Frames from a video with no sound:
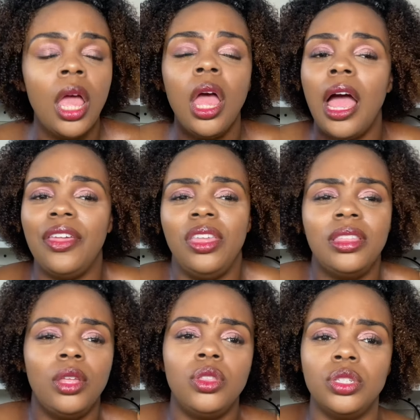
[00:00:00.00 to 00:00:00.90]
I think
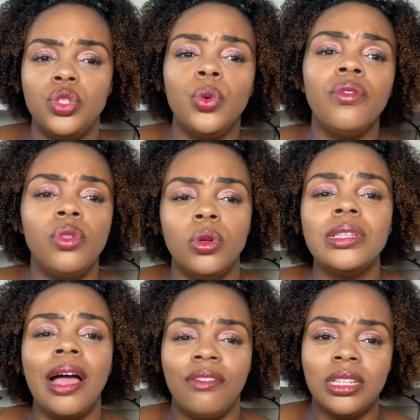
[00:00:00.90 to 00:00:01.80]
that the two of those
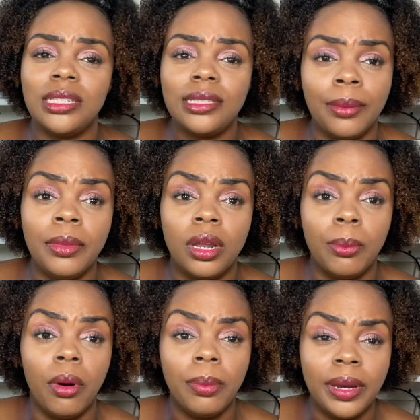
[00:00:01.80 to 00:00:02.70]
have a similar
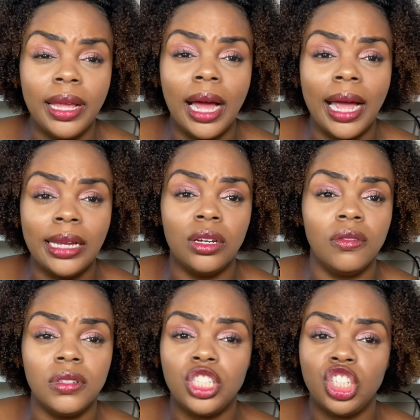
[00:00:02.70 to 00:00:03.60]
bubbly kind of
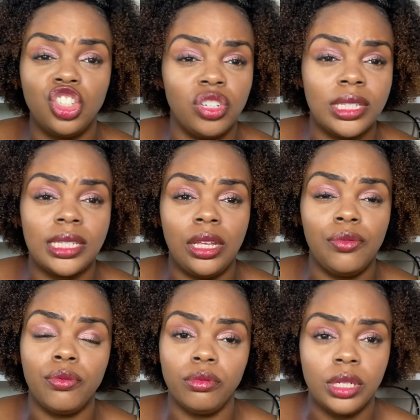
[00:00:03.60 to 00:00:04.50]
citrusy,
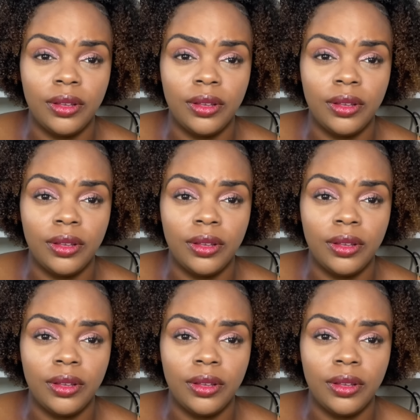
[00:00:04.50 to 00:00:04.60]
fruity